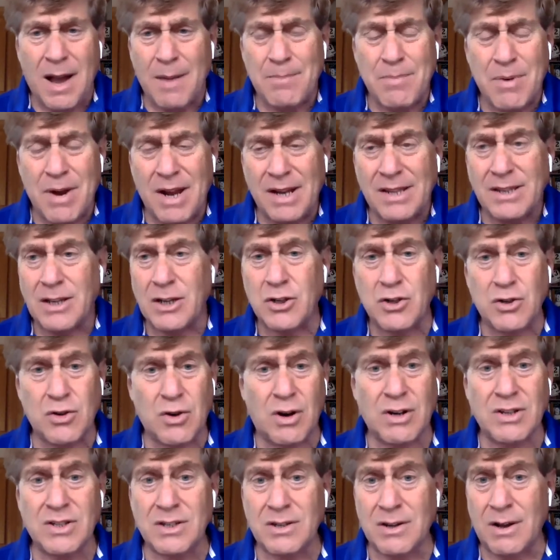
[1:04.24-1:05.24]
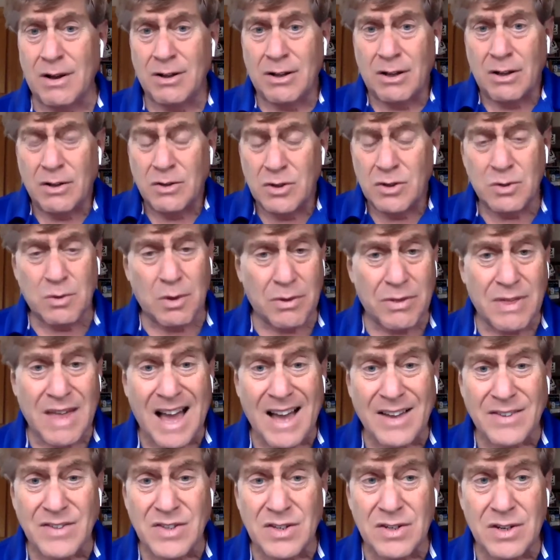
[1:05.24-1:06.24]
I'm probably going to charge you close to
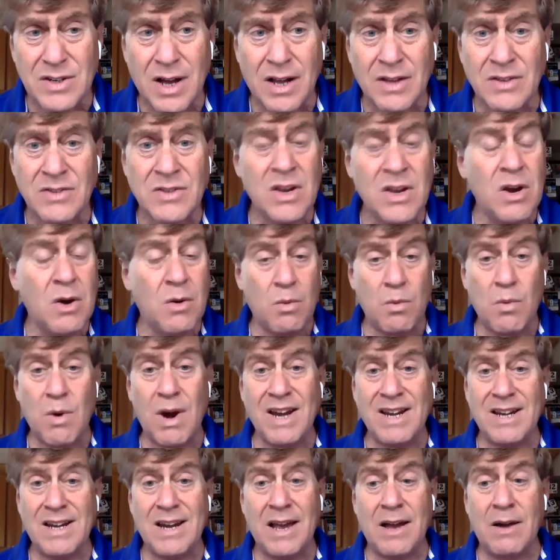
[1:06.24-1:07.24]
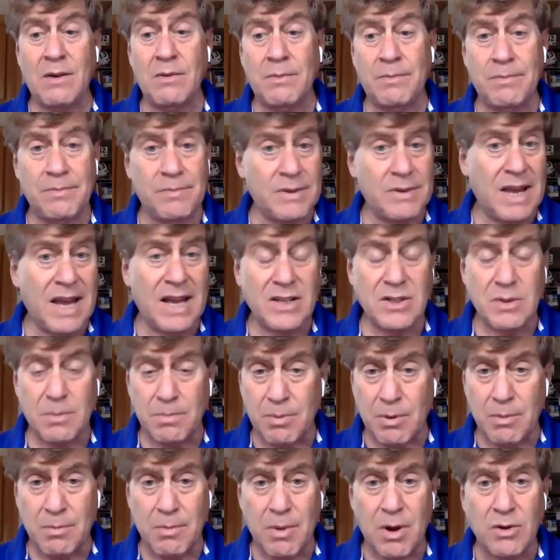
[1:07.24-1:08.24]
$1,000 right now as a
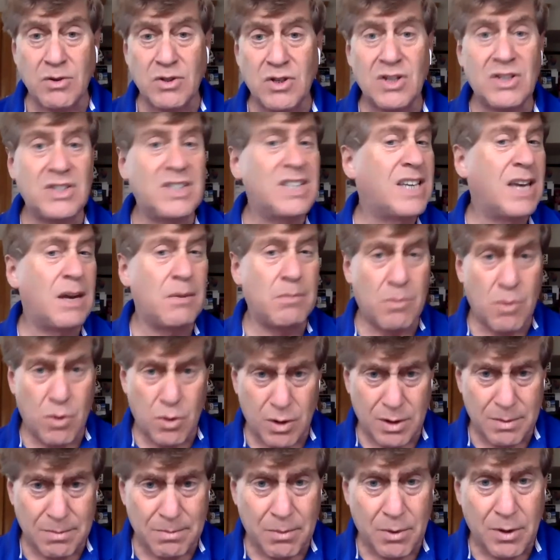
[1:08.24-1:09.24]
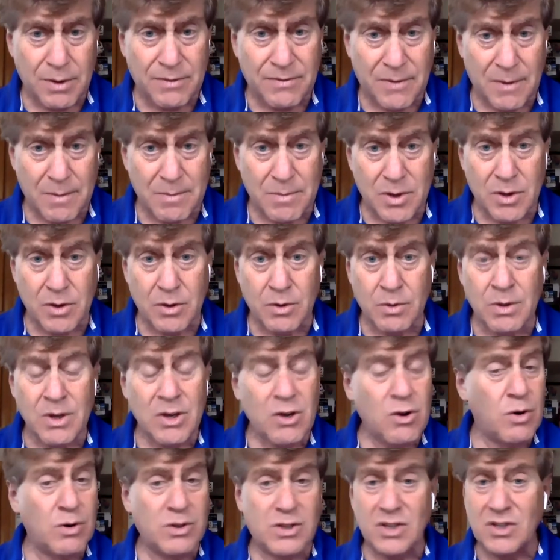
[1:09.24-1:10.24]
promotion to get more input from you
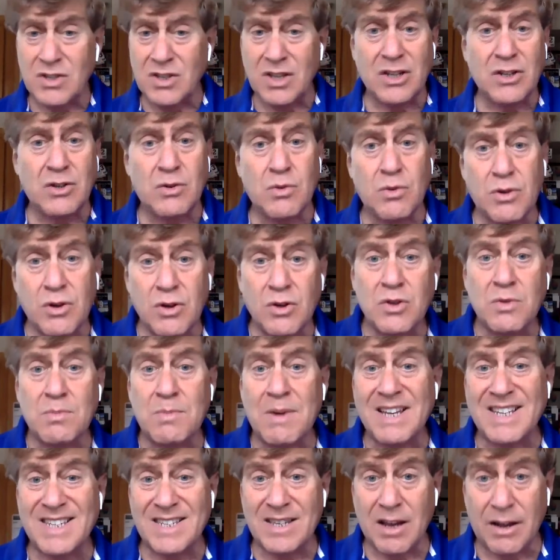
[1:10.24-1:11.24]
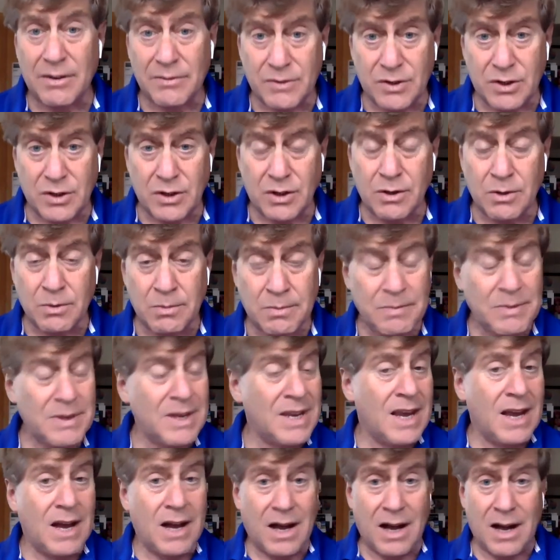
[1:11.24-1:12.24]
or just to introduce myself to you.
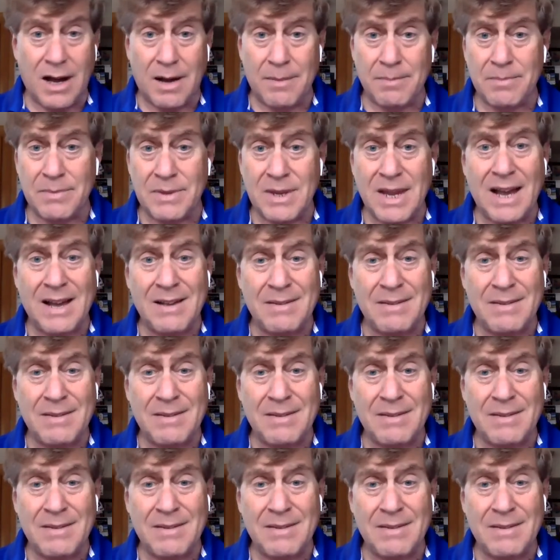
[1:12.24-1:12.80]
I'm